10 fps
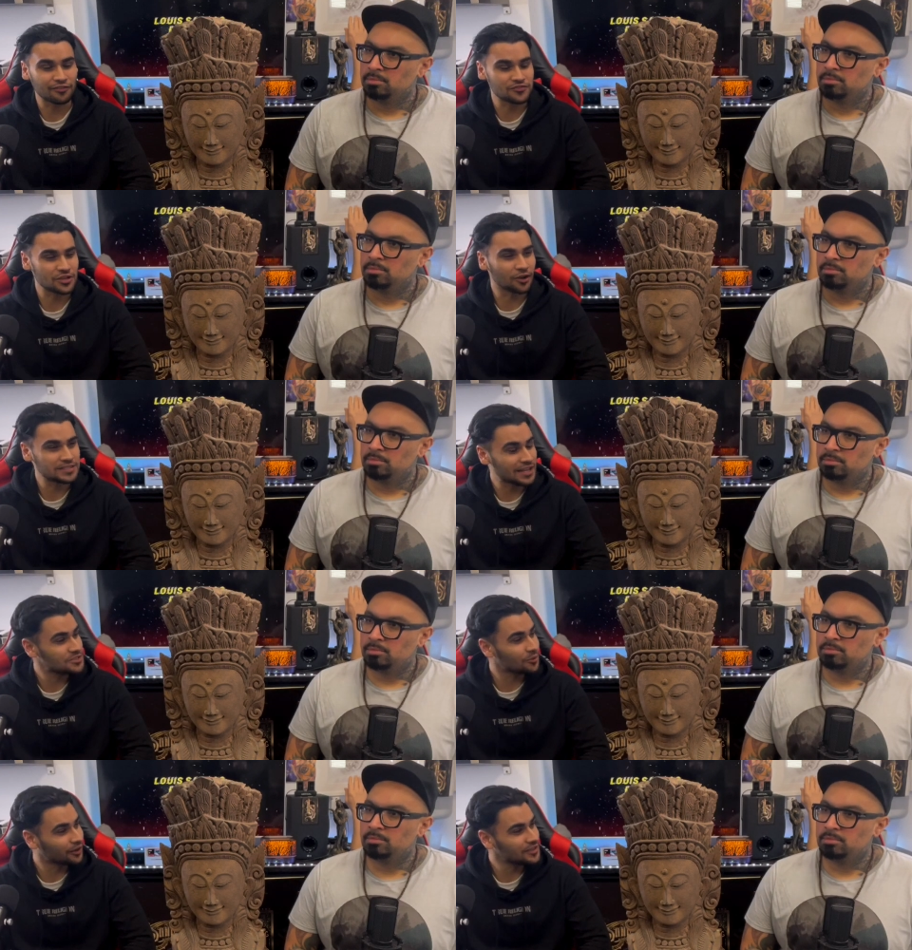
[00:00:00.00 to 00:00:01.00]
Speaker 1: I've obviously got a
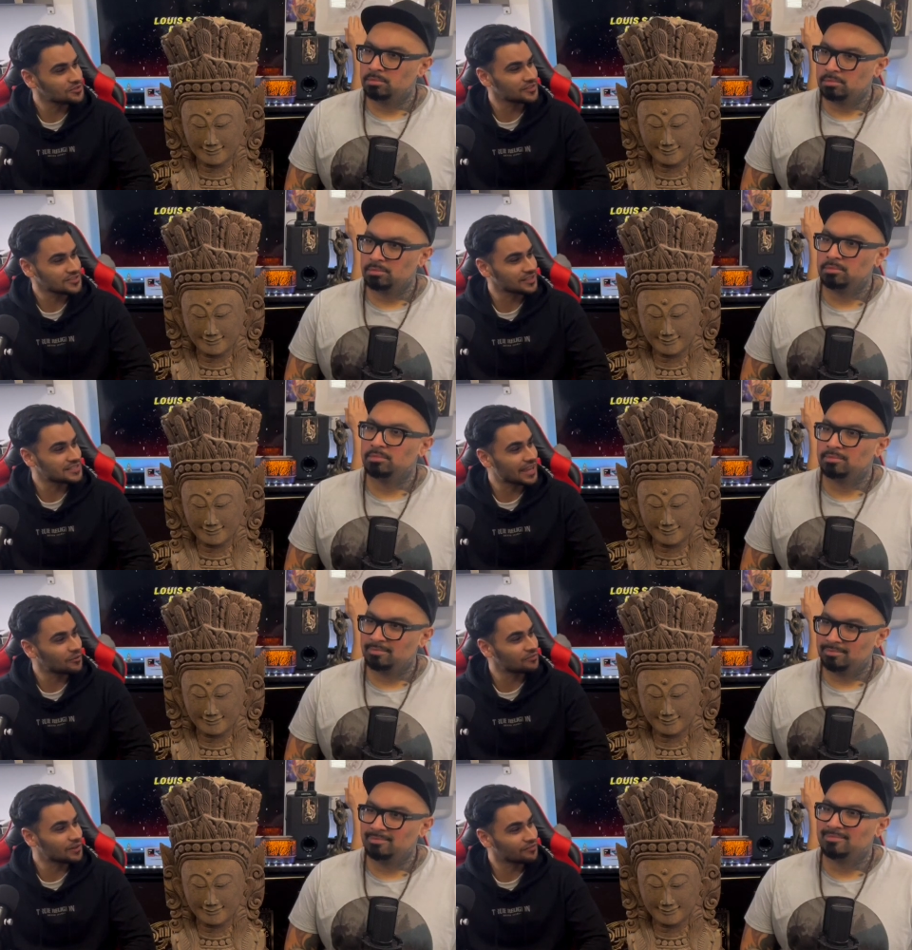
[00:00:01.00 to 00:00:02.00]
tattoo on it, something that's going to stay
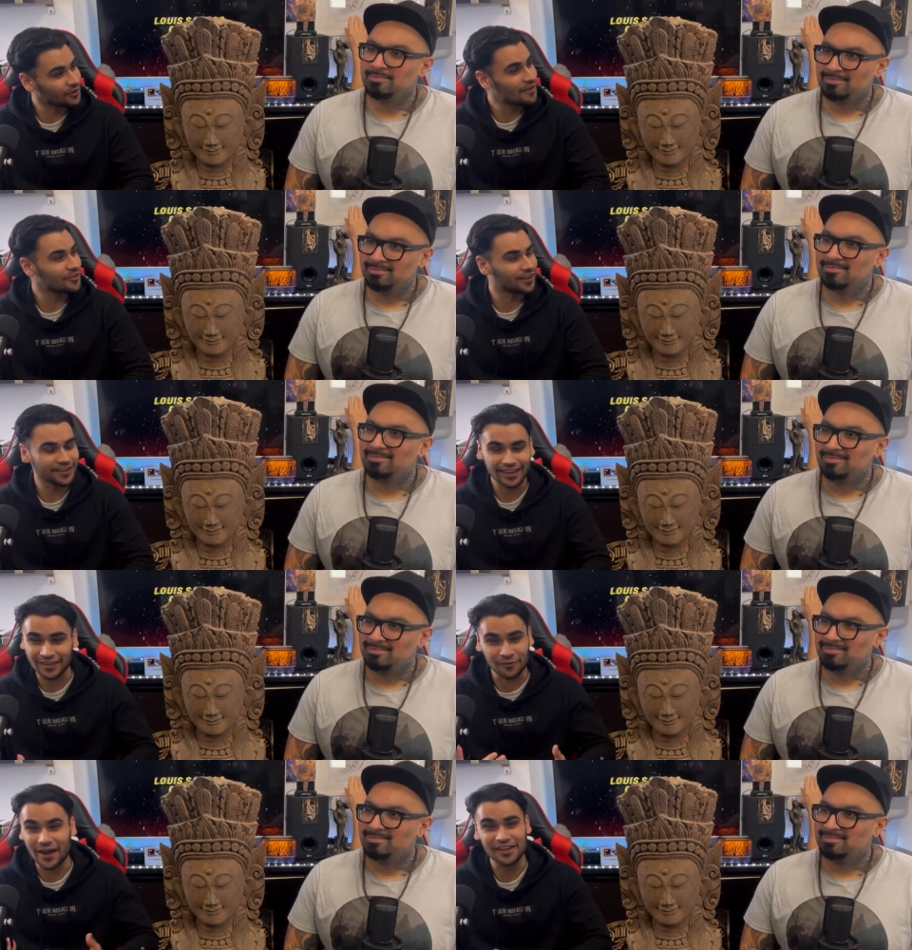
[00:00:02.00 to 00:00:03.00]
with me forever.
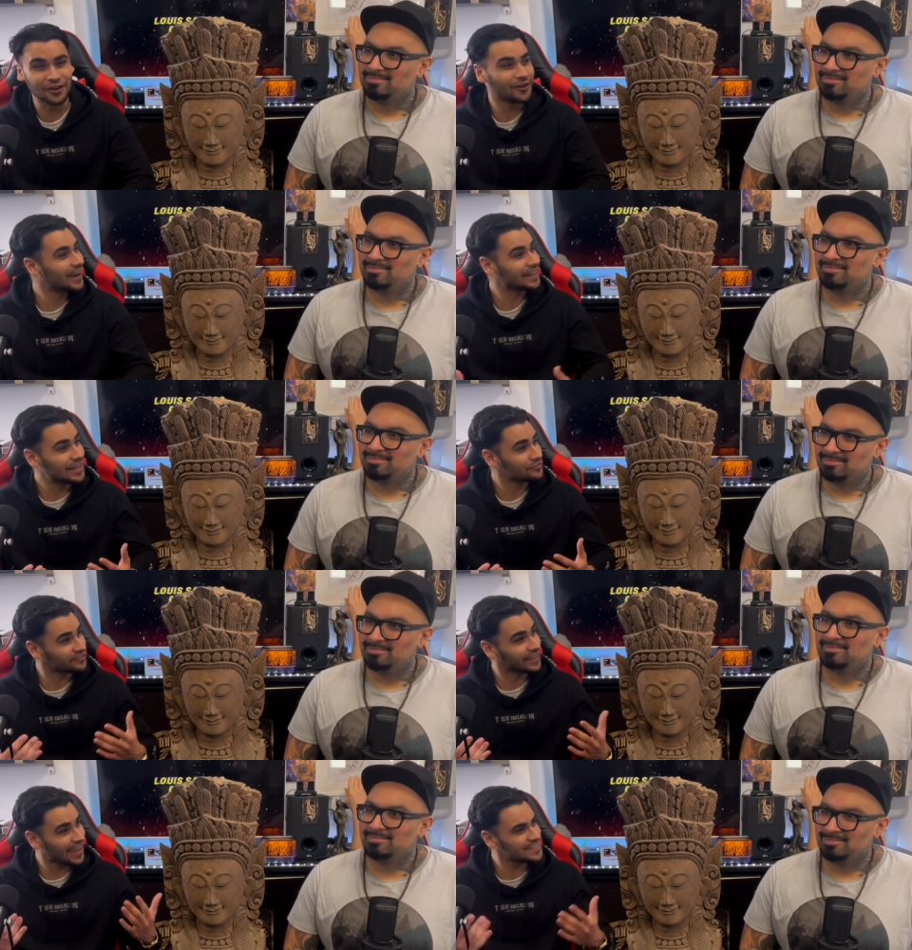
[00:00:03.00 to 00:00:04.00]
In a way, you know, I can never
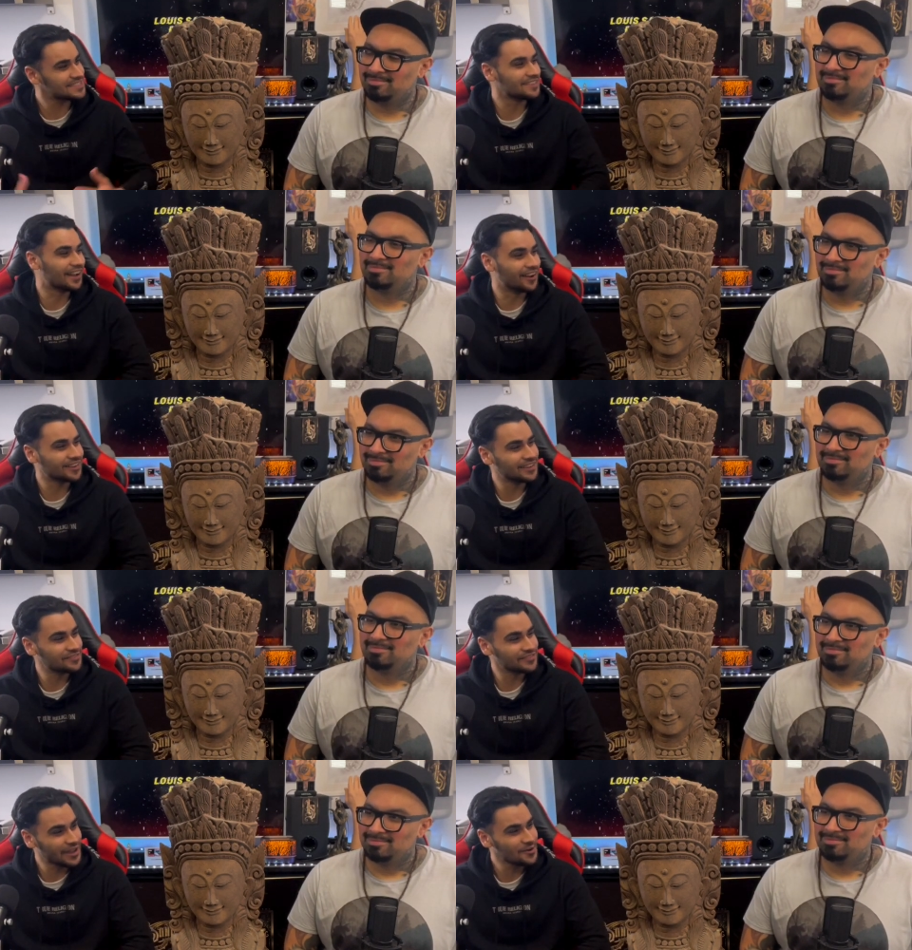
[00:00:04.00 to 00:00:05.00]
forget. Now I can
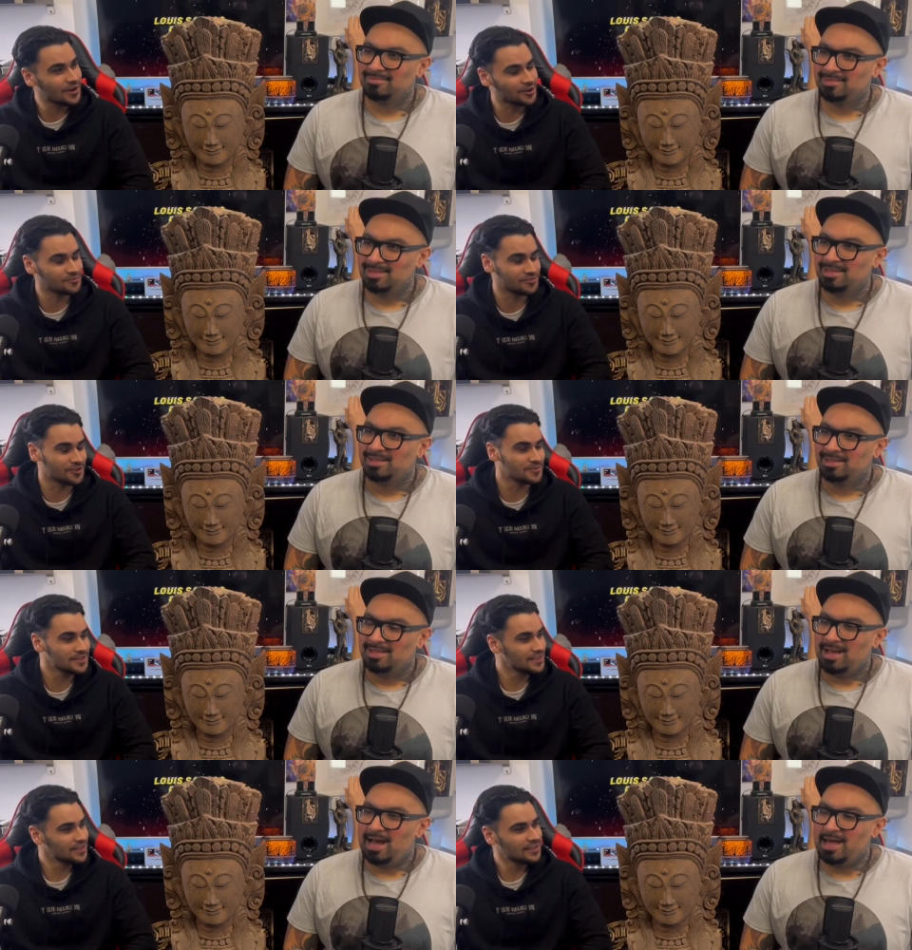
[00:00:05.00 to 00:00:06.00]
never forget where I come from.
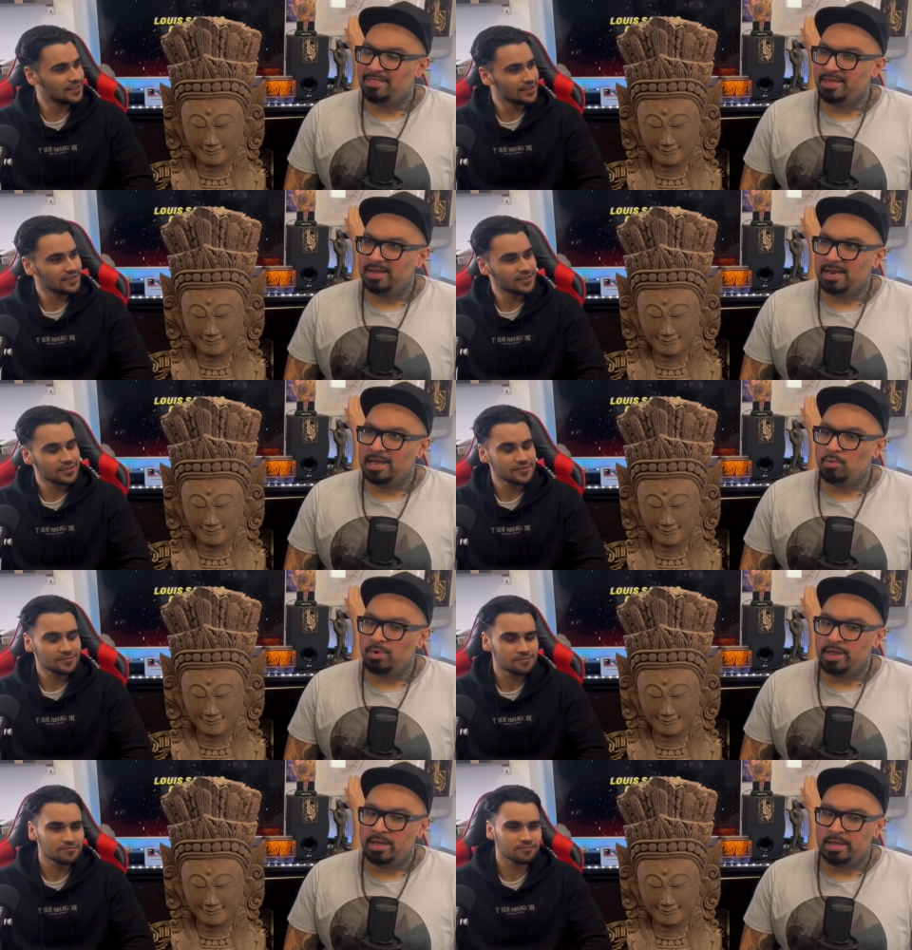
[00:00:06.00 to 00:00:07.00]
Speaker 2: I think like
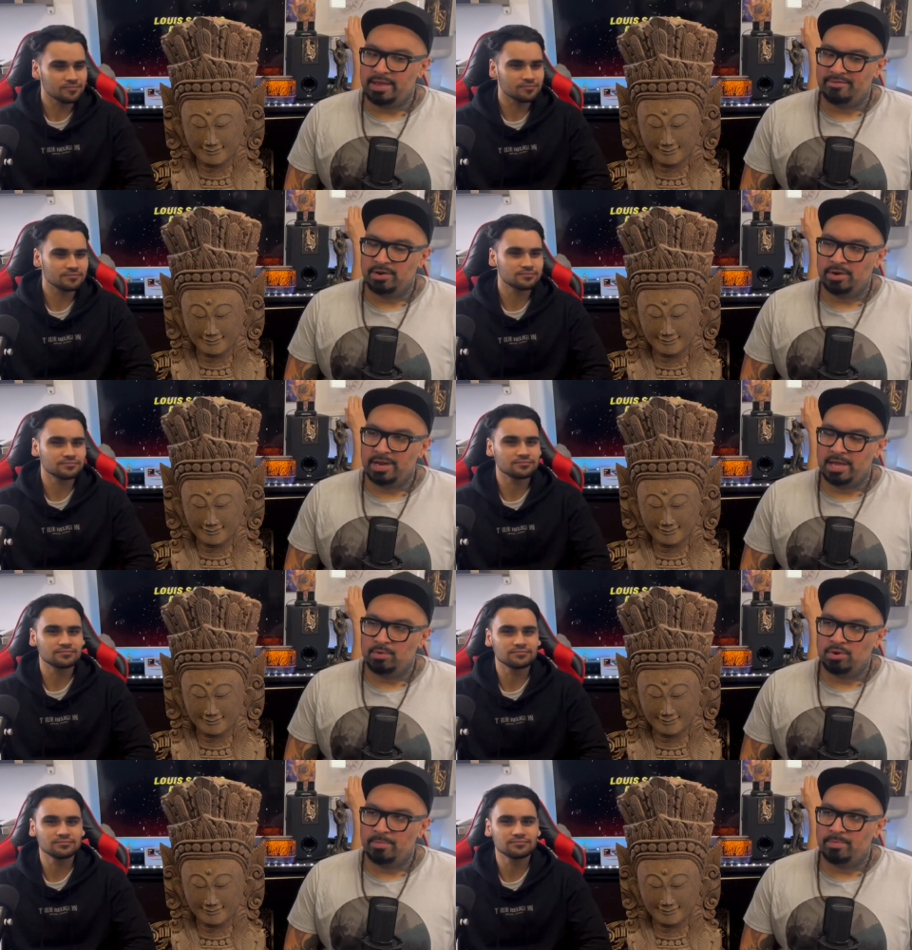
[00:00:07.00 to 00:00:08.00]
we, even though that
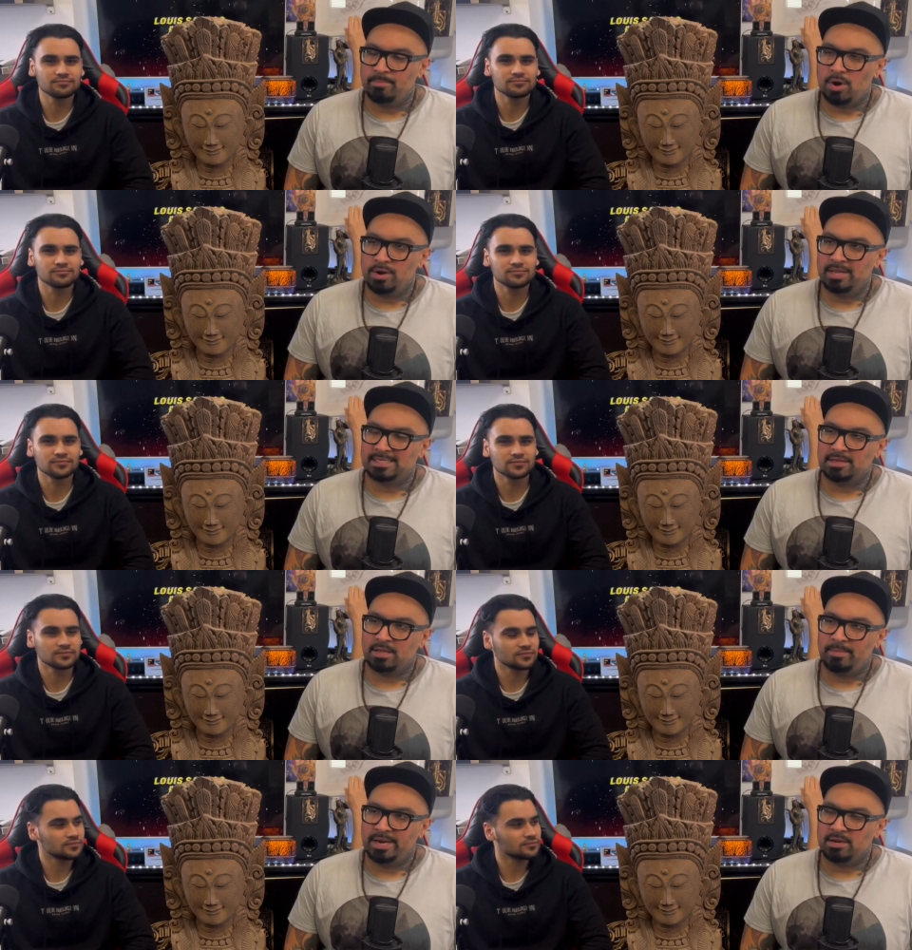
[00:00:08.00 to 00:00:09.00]
you were not born in South
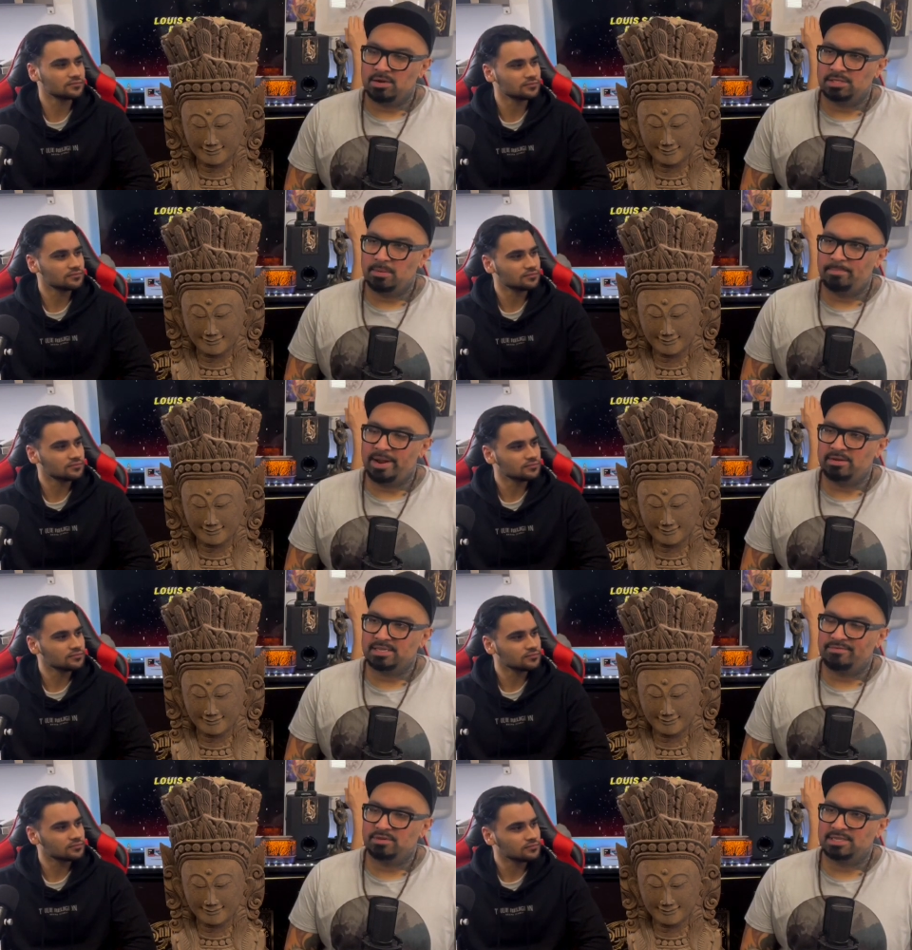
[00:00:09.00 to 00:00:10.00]
America, because your
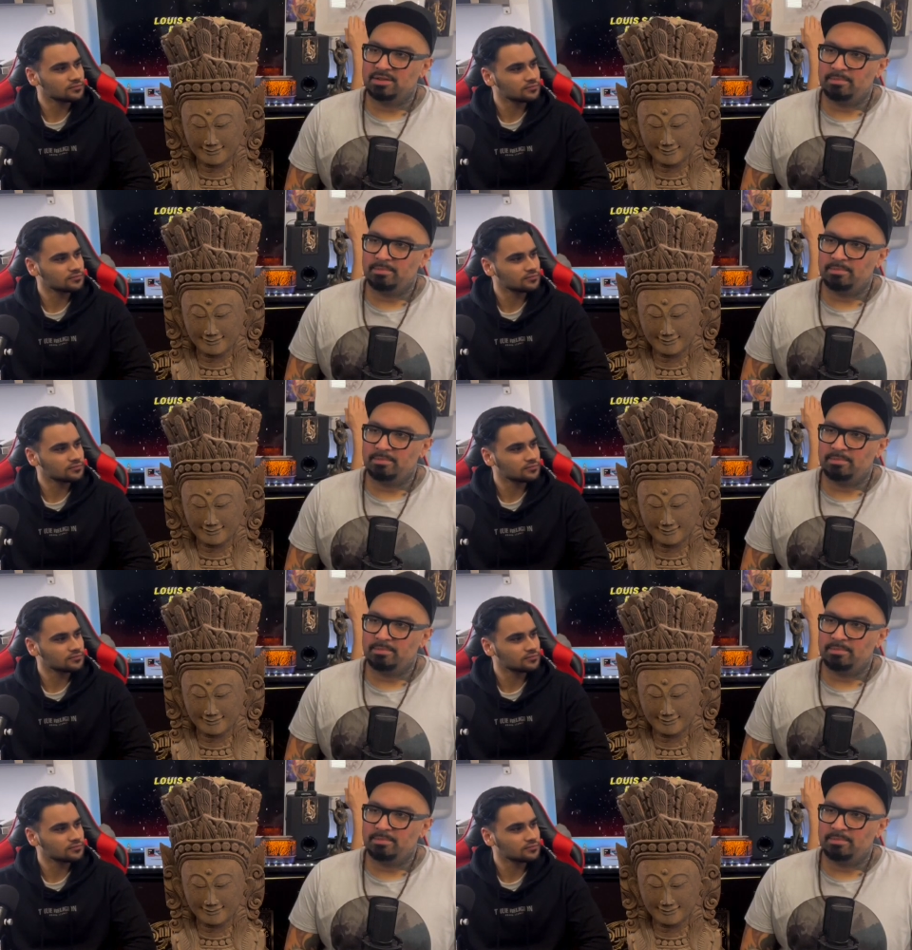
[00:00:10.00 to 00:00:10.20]
parents are from South